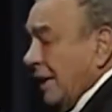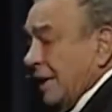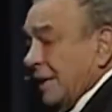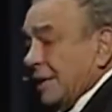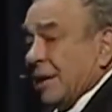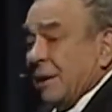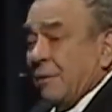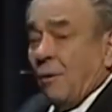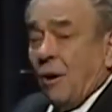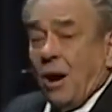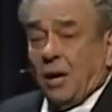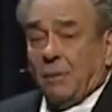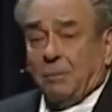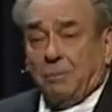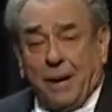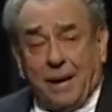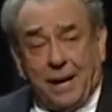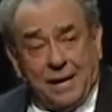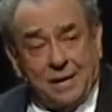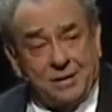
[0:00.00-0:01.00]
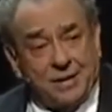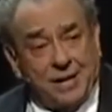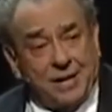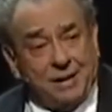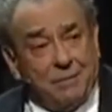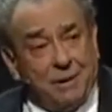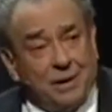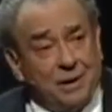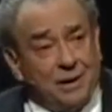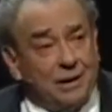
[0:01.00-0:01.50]
And as I walked past
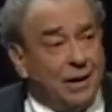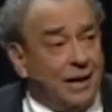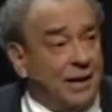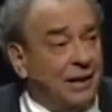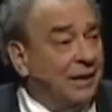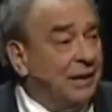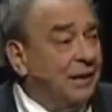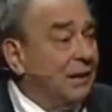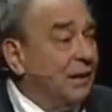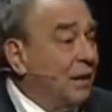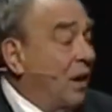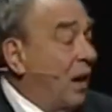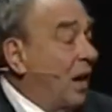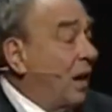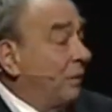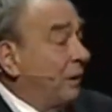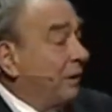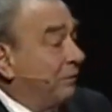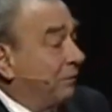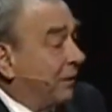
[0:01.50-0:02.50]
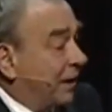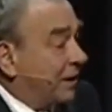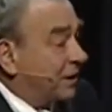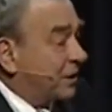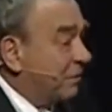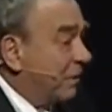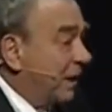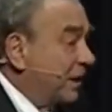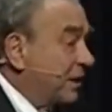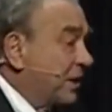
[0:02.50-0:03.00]
that mirror, I caught a
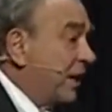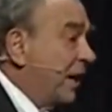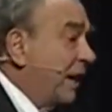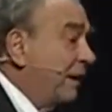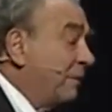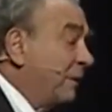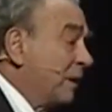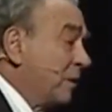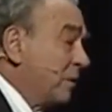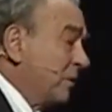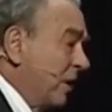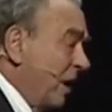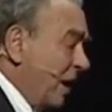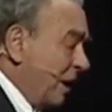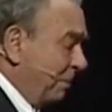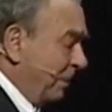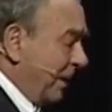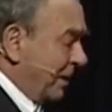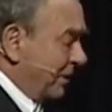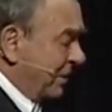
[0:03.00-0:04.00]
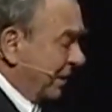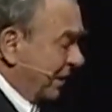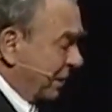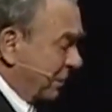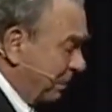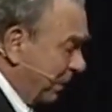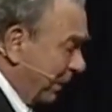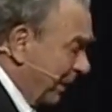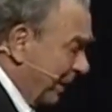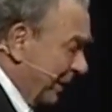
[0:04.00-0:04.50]
reflection of myself, which was not a pleasant
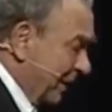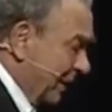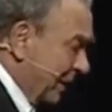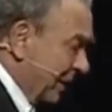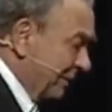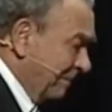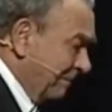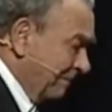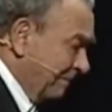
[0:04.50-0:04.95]
experience.